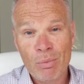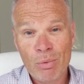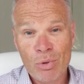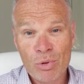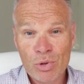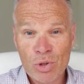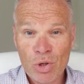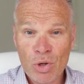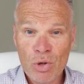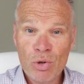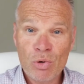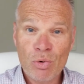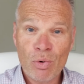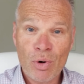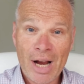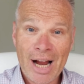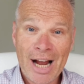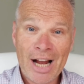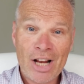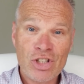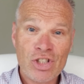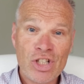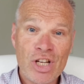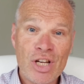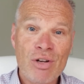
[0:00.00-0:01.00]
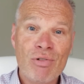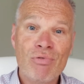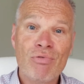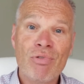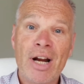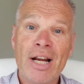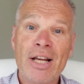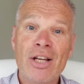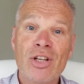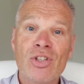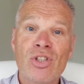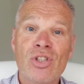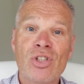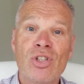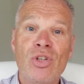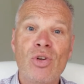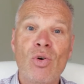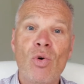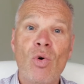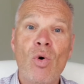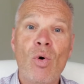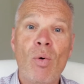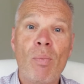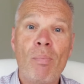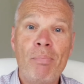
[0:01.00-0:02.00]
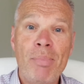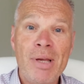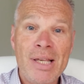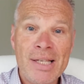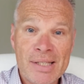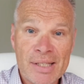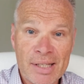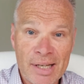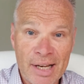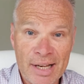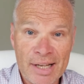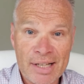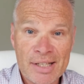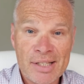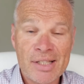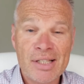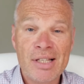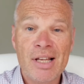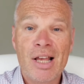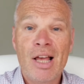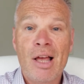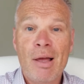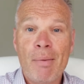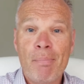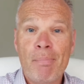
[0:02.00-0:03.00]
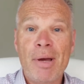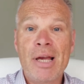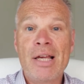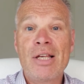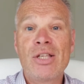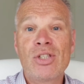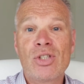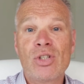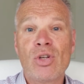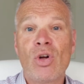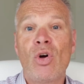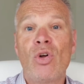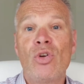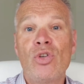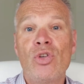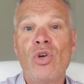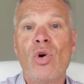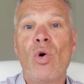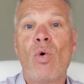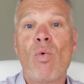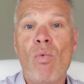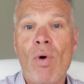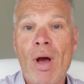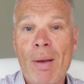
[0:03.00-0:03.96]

Well, Google actually ranks your business based on your